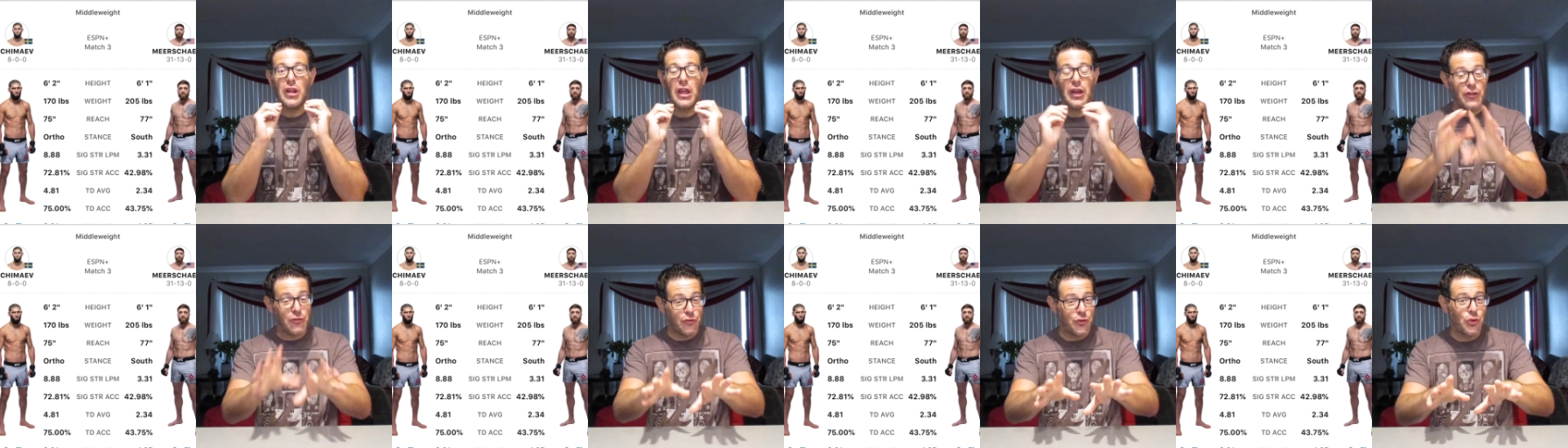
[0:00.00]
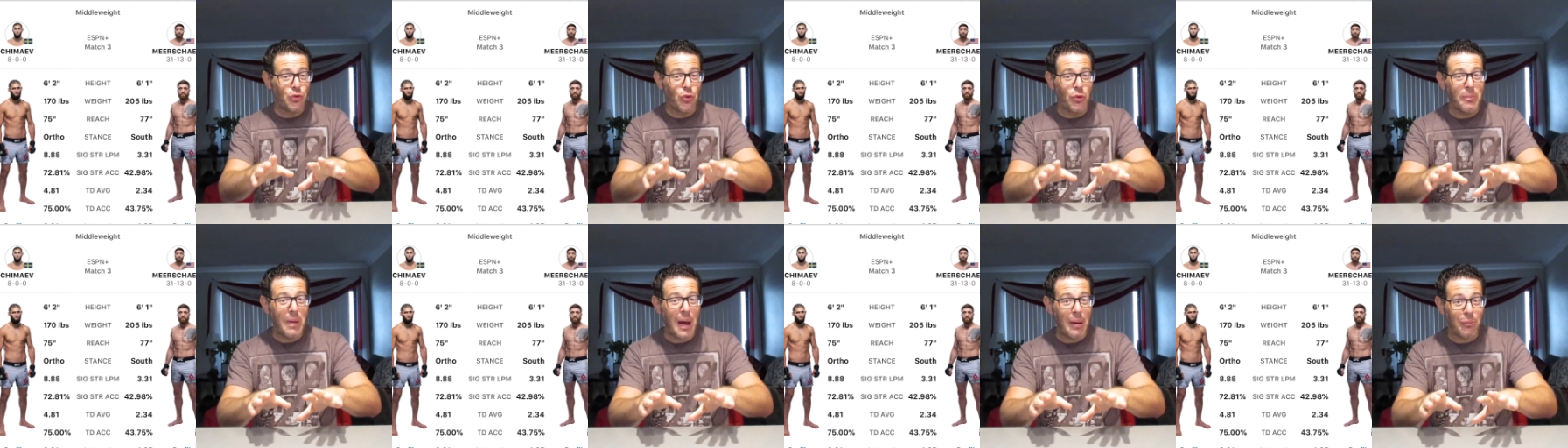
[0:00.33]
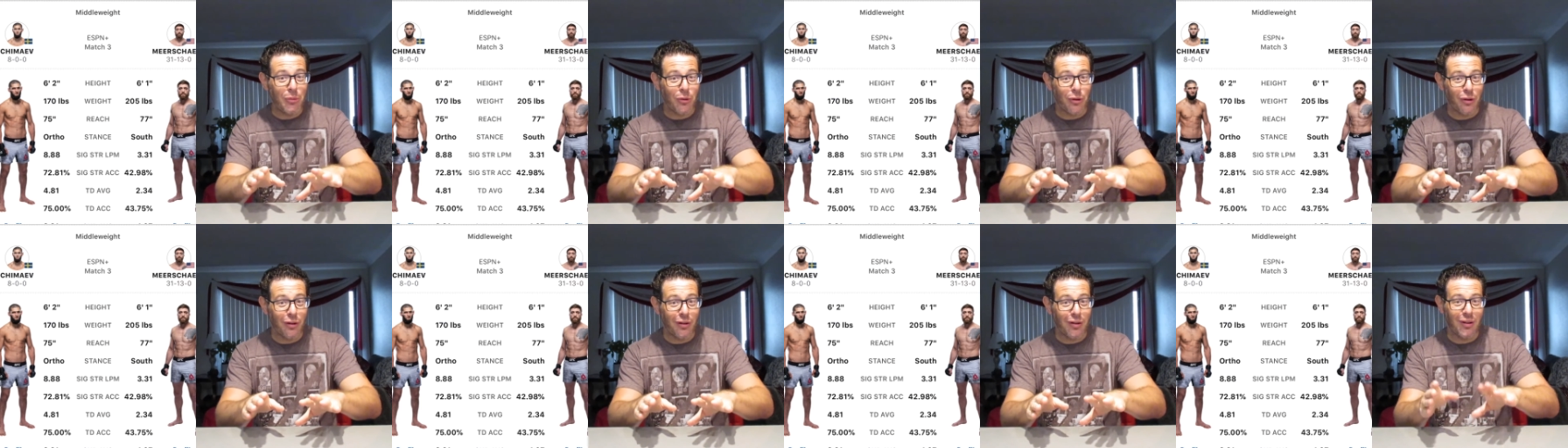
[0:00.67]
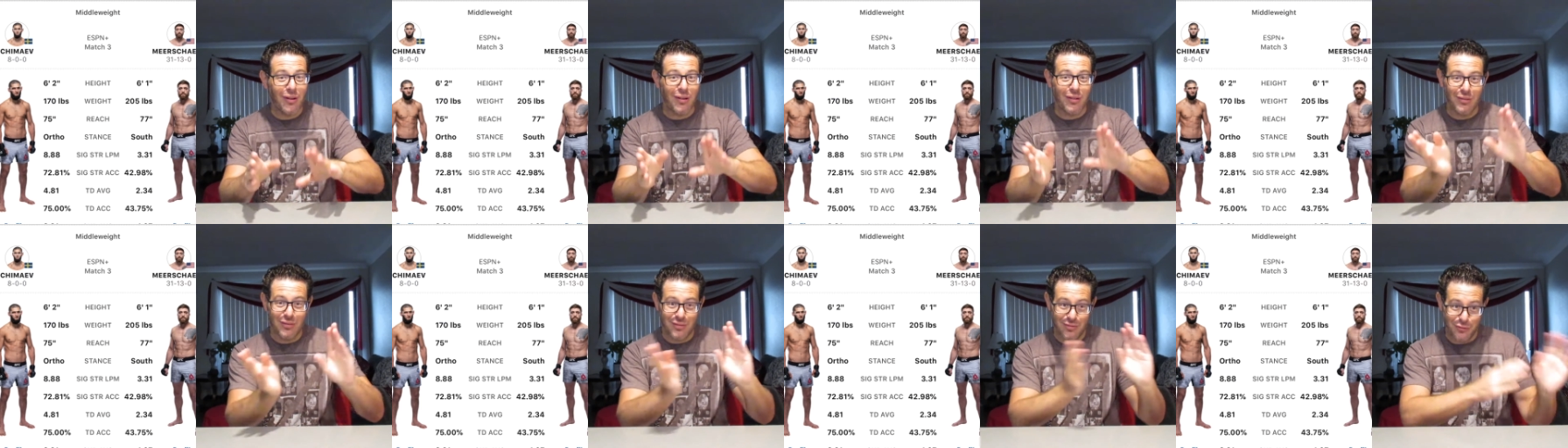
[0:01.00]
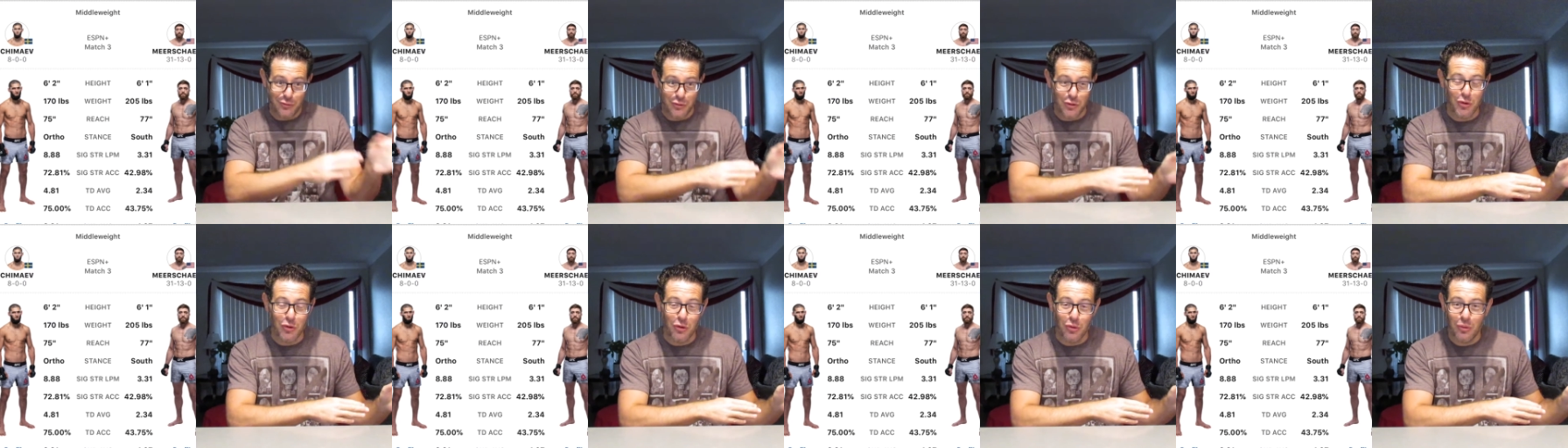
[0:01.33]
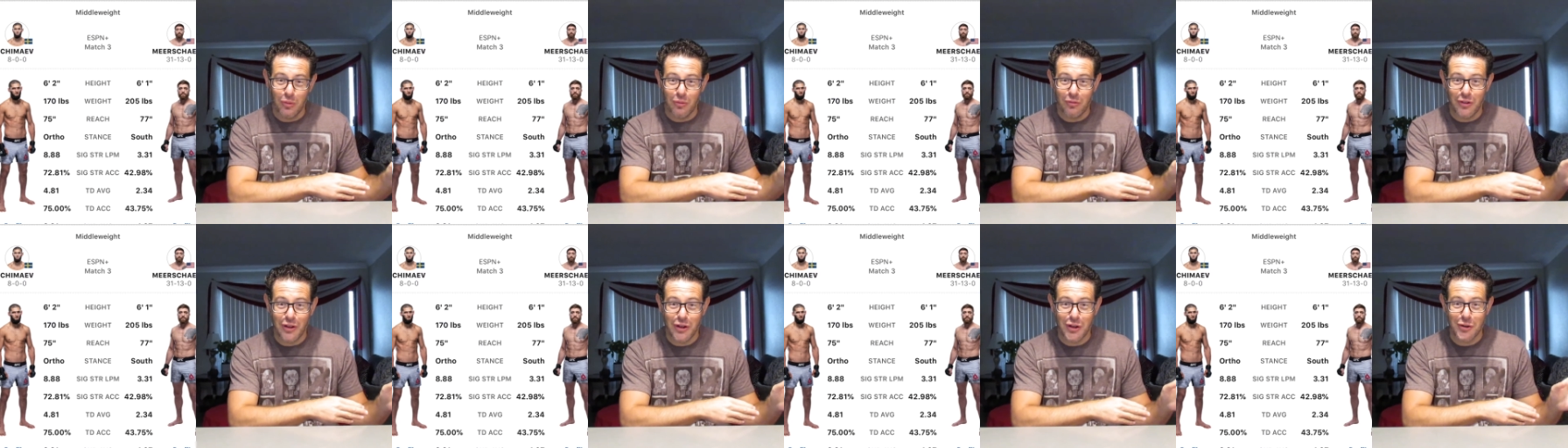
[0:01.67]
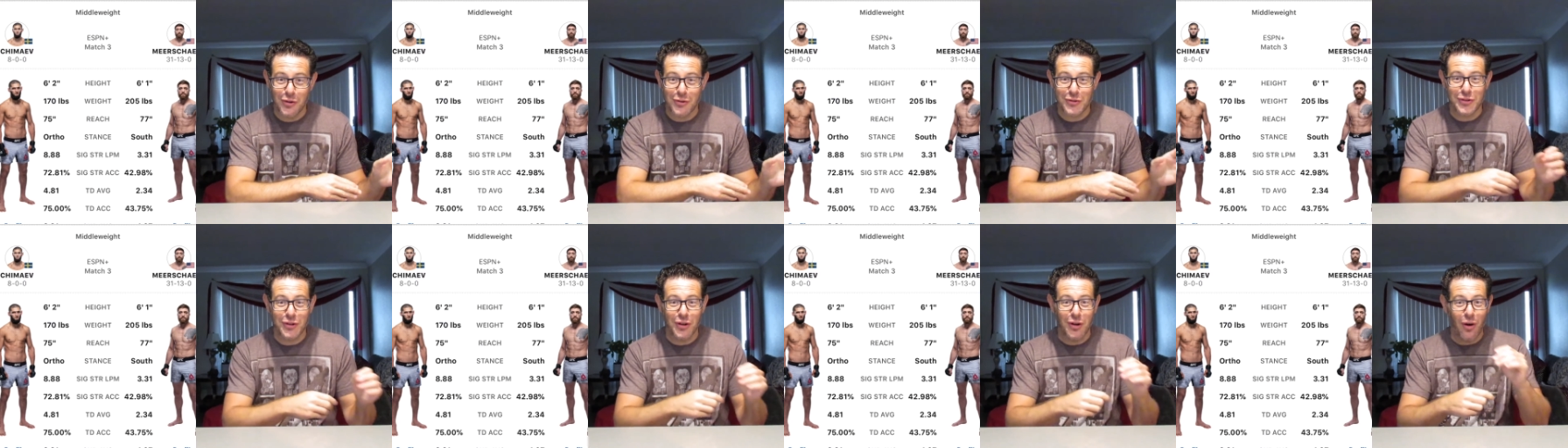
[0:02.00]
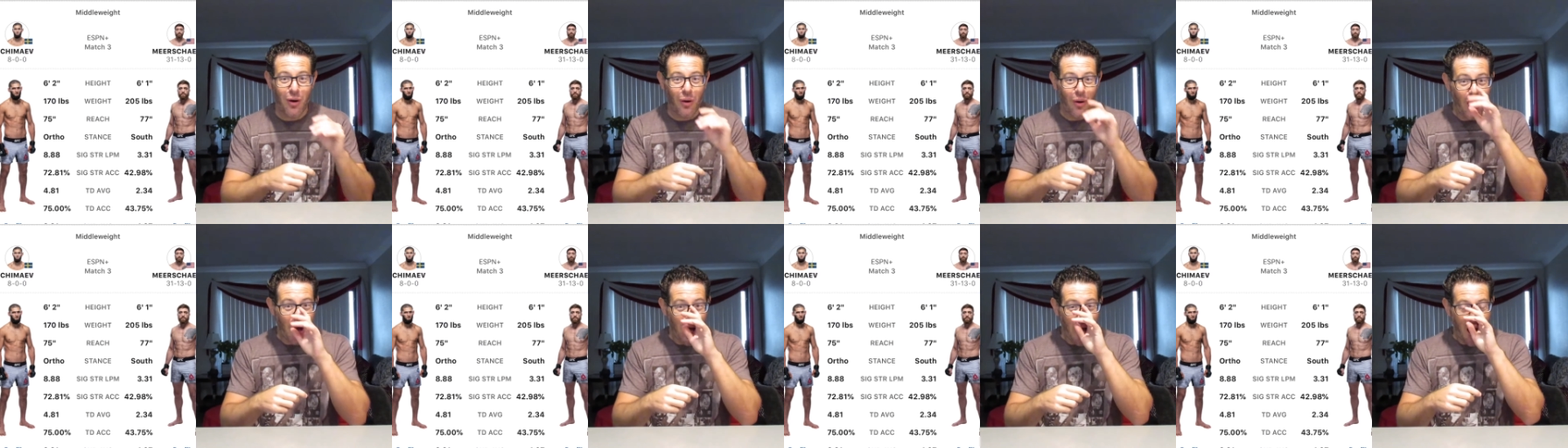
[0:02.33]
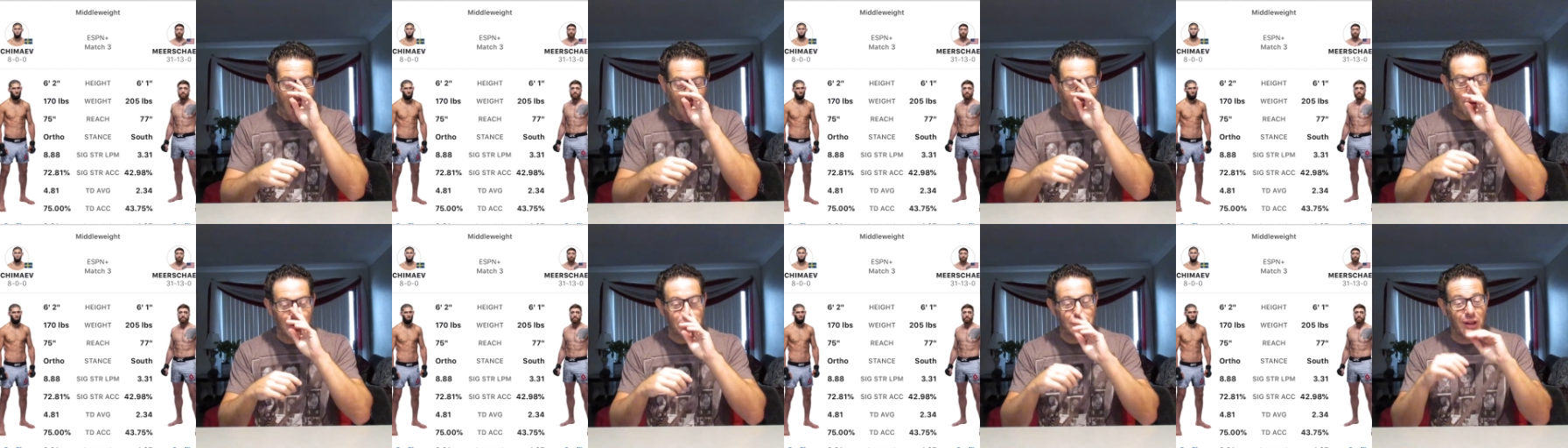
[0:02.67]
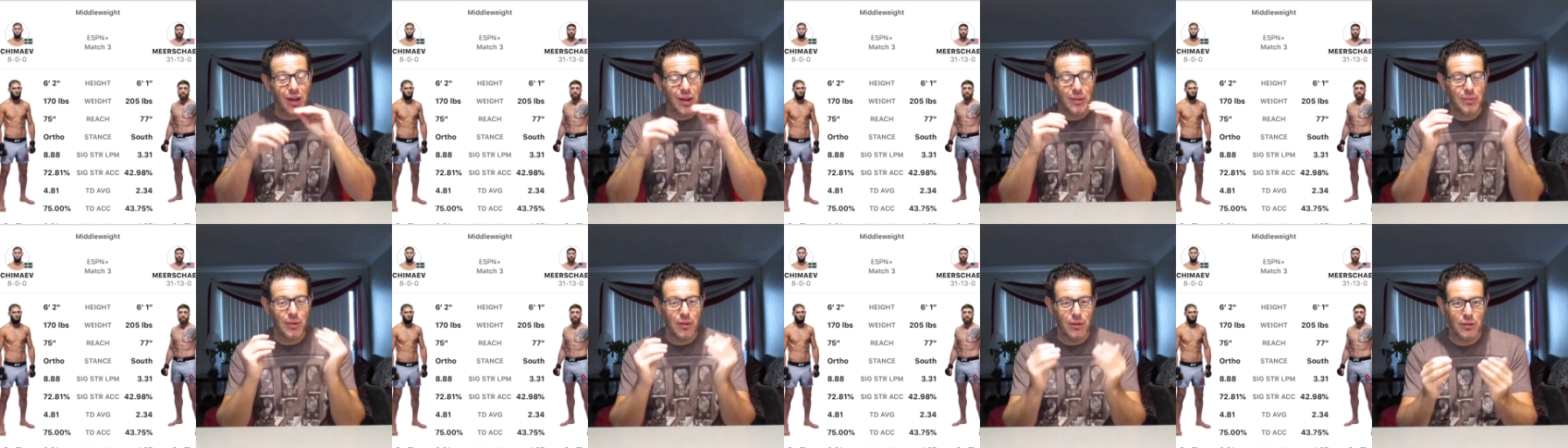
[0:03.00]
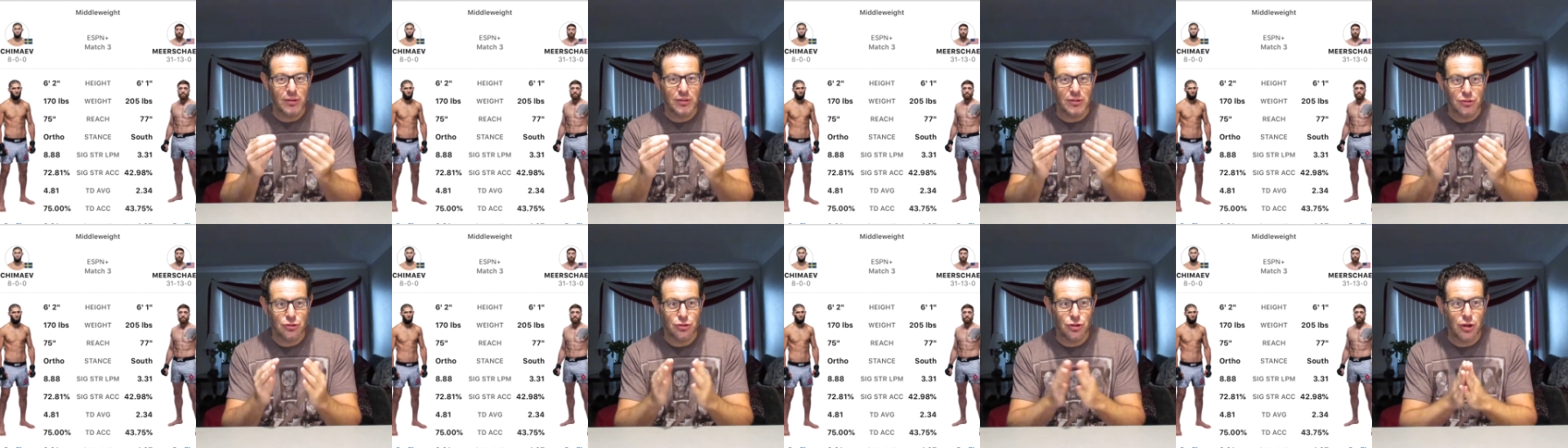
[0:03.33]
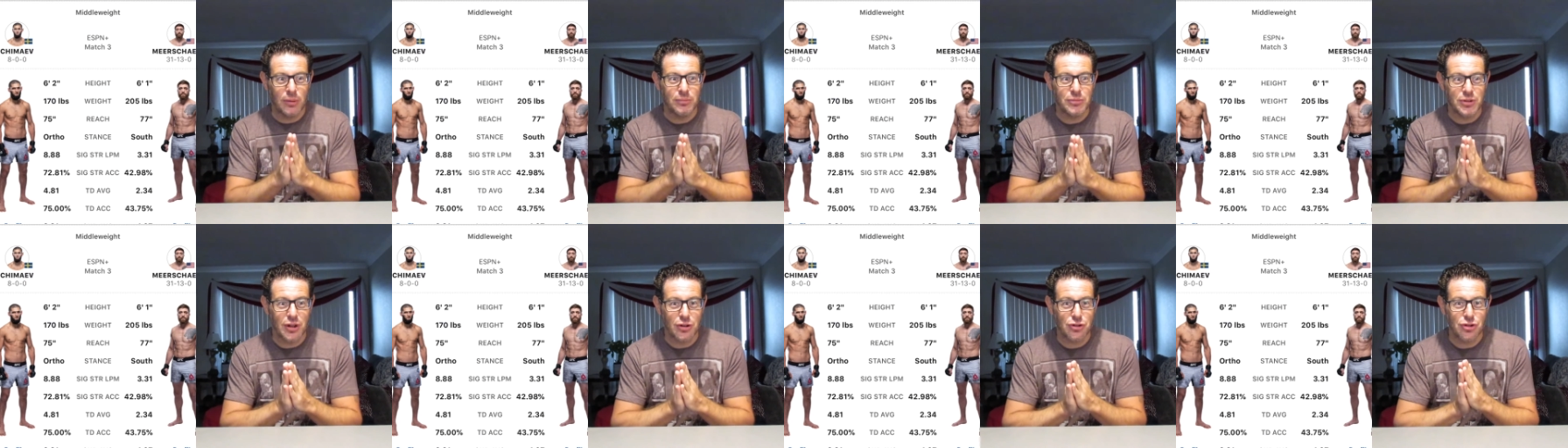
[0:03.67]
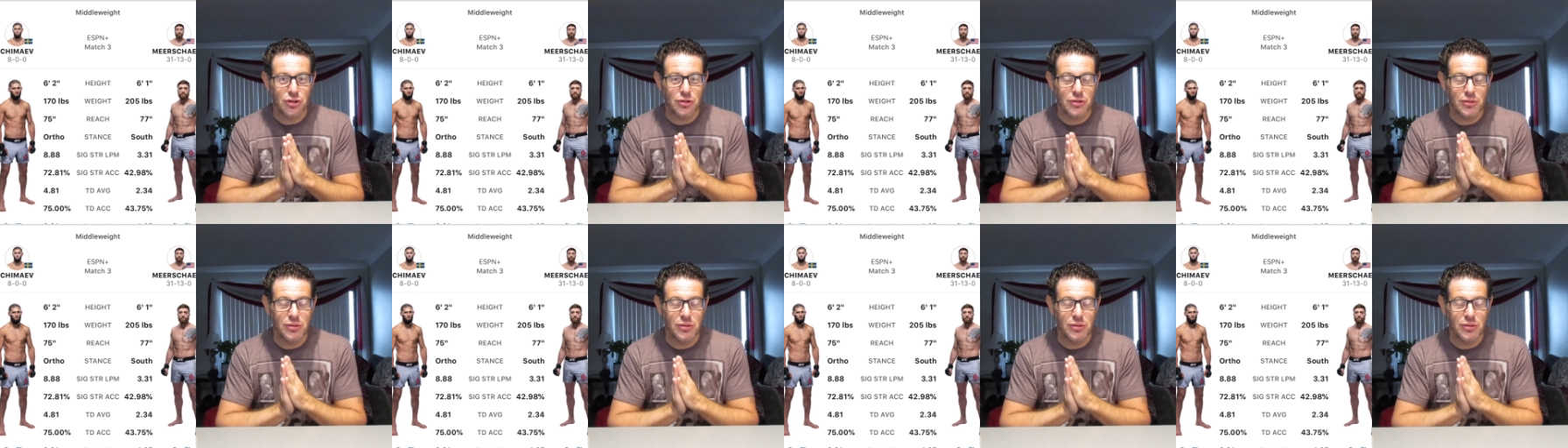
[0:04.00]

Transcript: if you remember a few videos ago, I was talking about Hamzat